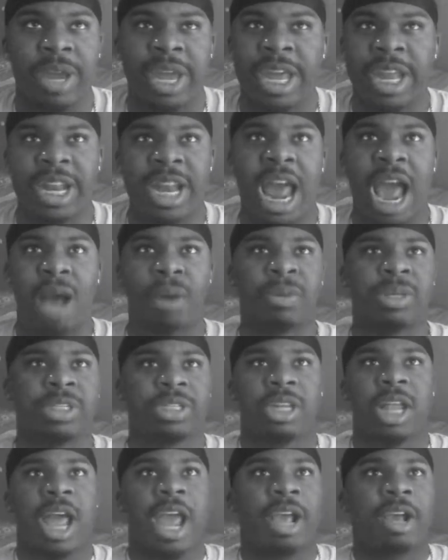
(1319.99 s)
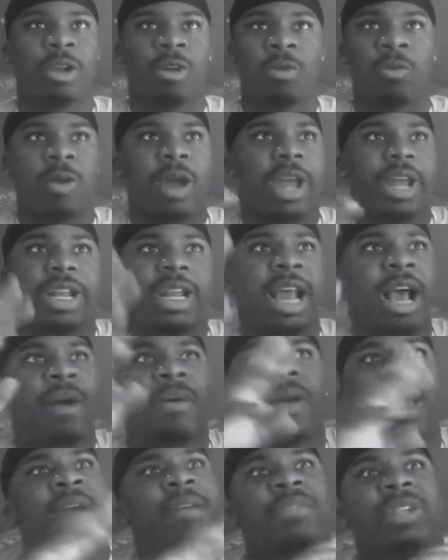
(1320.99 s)
And now it's like, great.
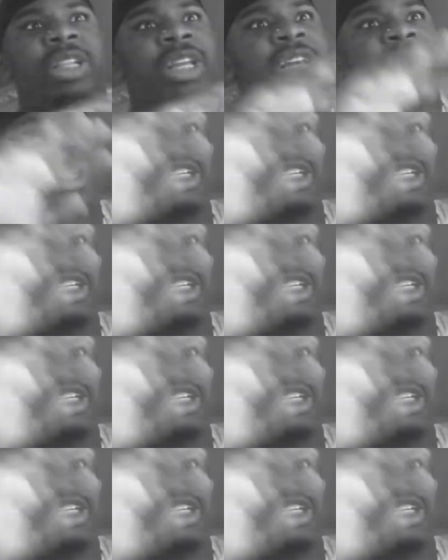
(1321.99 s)
Now everything,